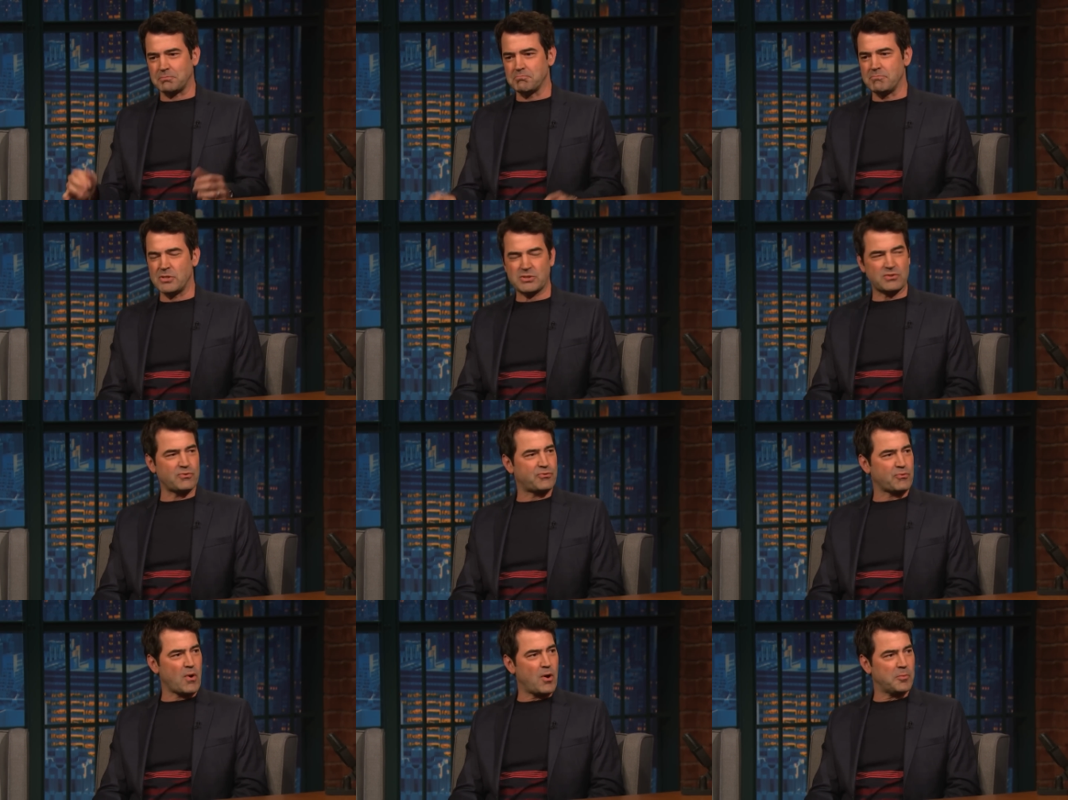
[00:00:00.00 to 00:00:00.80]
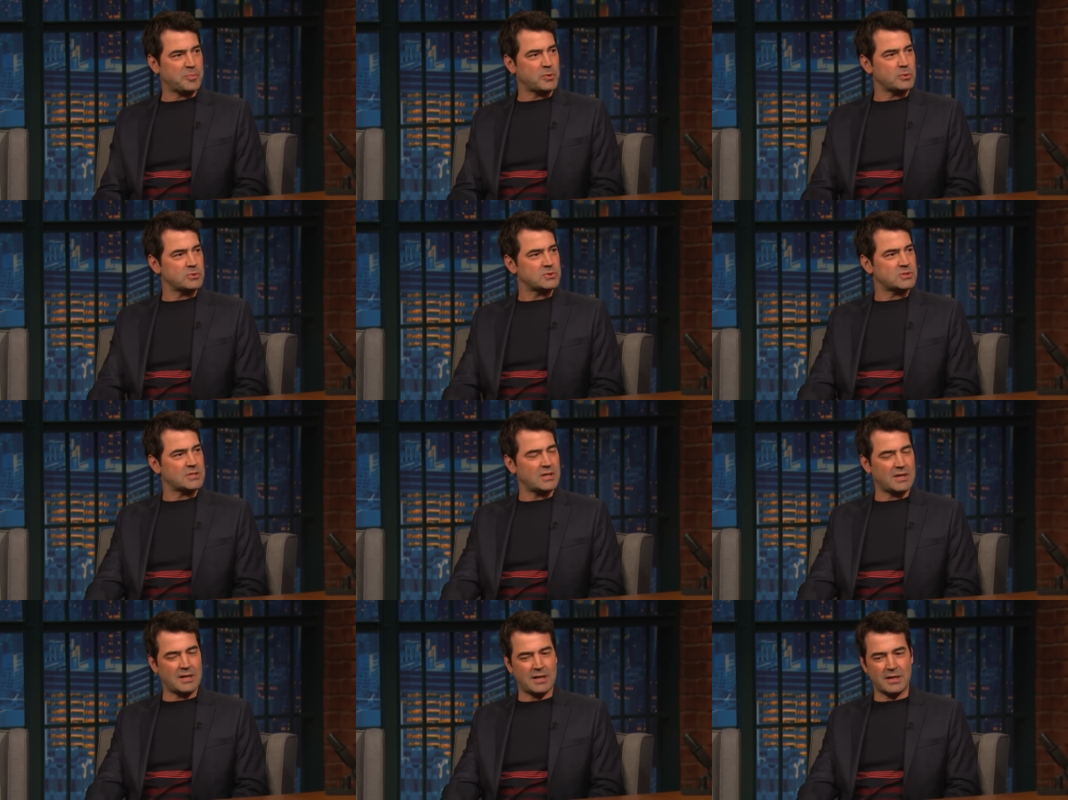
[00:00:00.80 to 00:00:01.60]
misanthrope who's
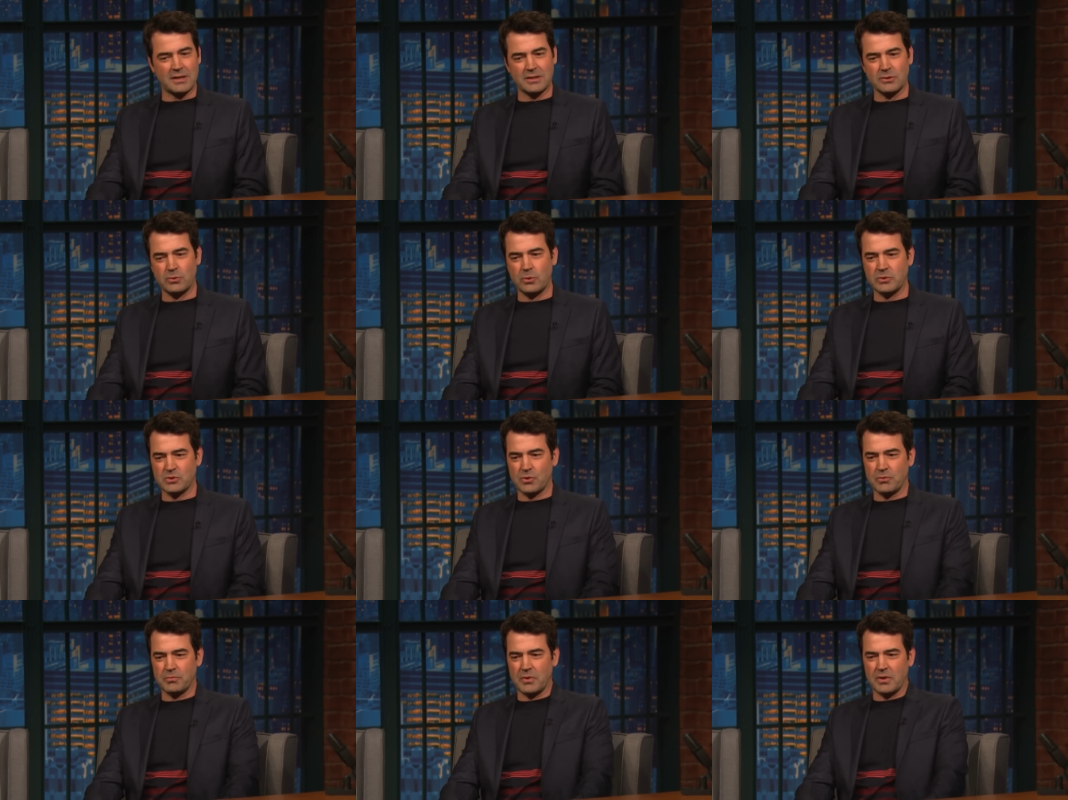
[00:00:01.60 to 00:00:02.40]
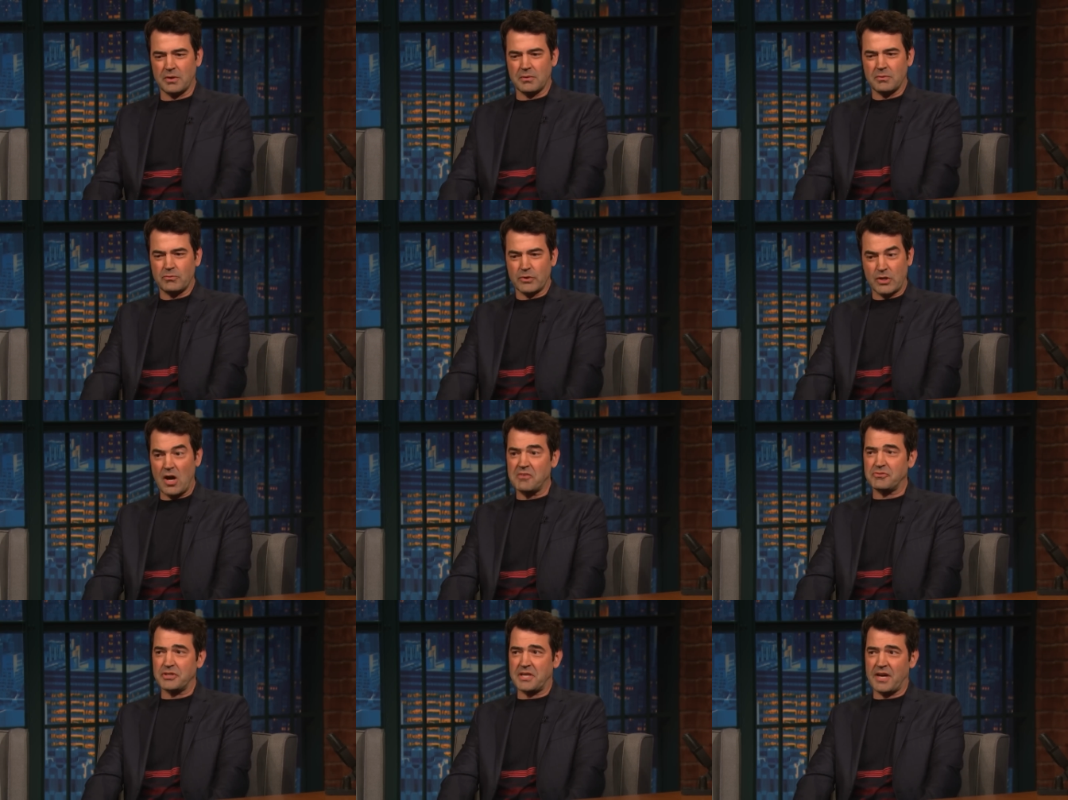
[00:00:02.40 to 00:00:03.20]
uh, who is a, a,
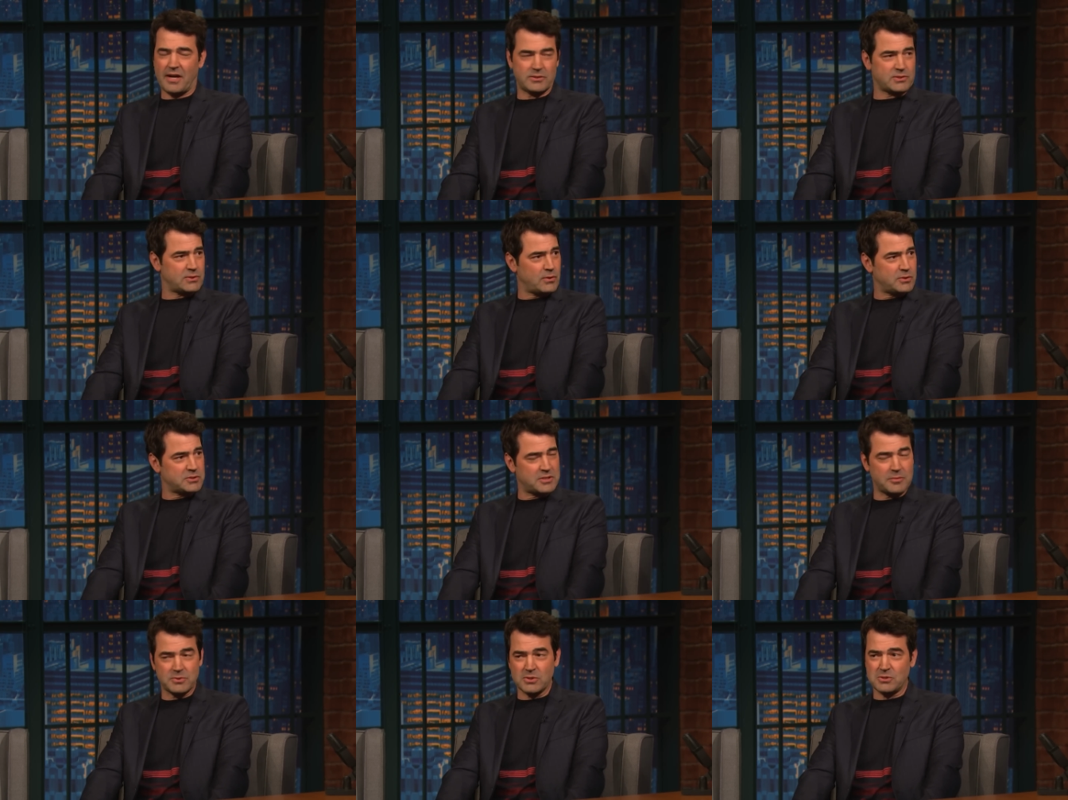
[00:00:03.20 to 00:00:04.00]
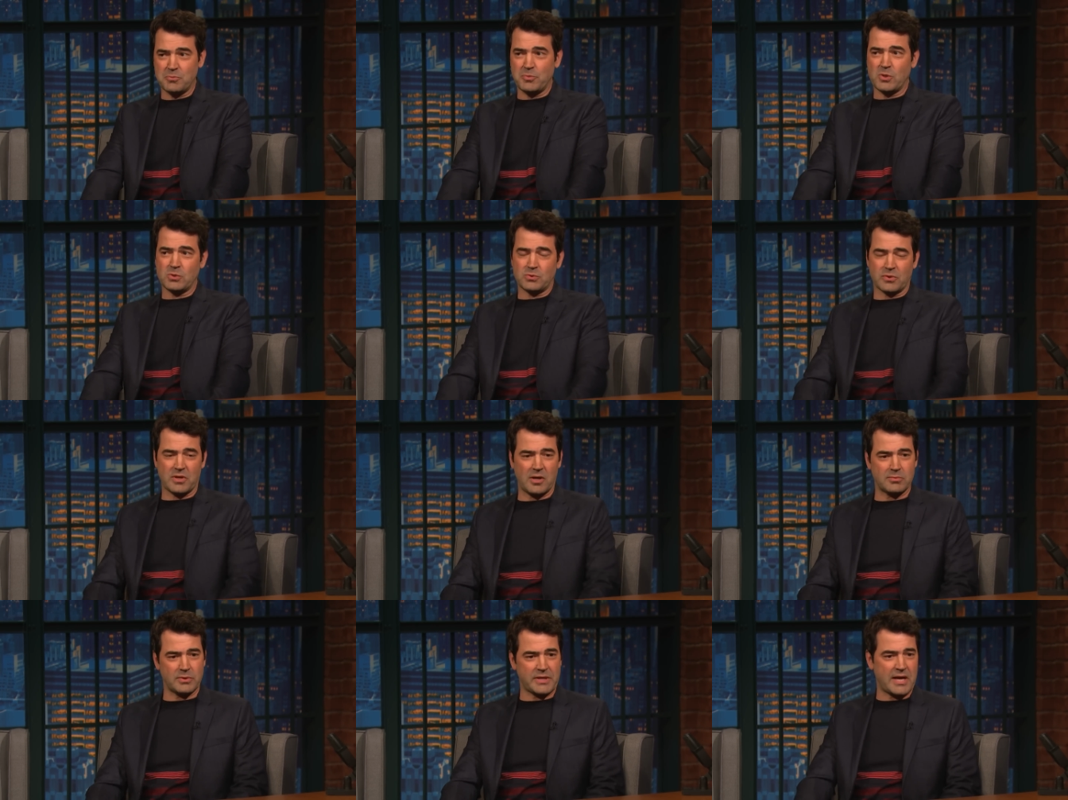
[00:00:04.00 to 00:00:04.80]
recovery counselor, a substance abuse
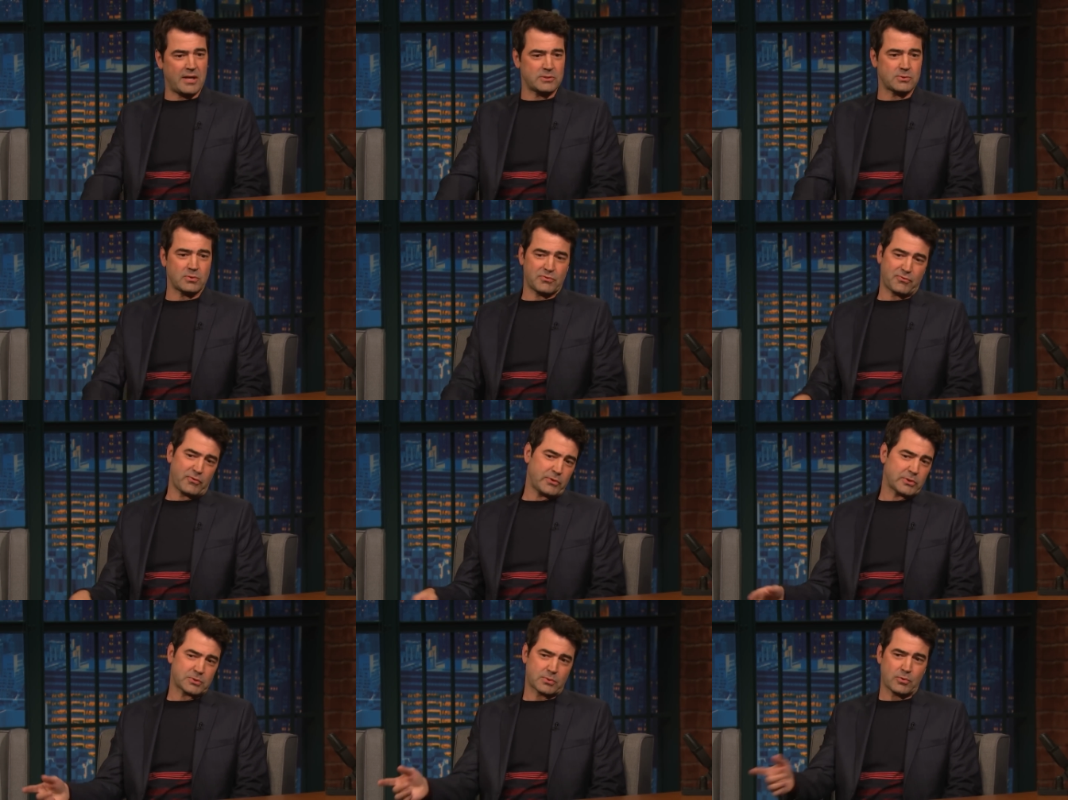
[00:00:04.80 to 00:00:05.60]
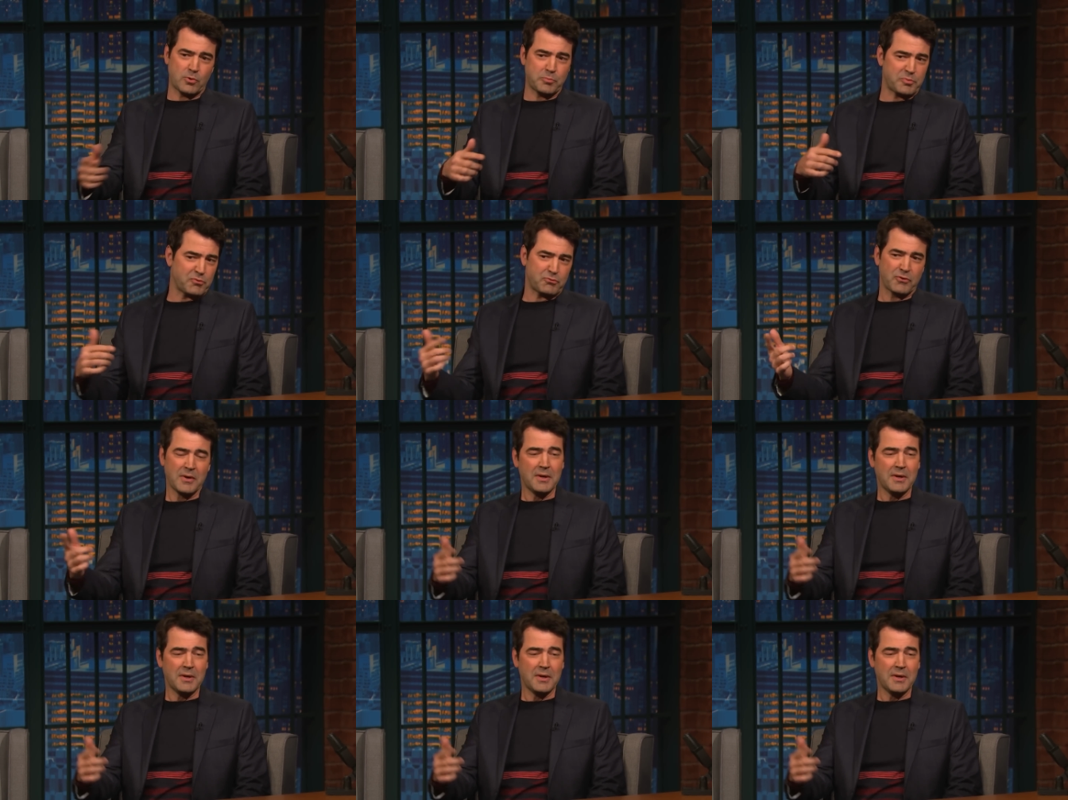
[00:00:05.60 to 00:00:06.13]
recovery counselor for this group of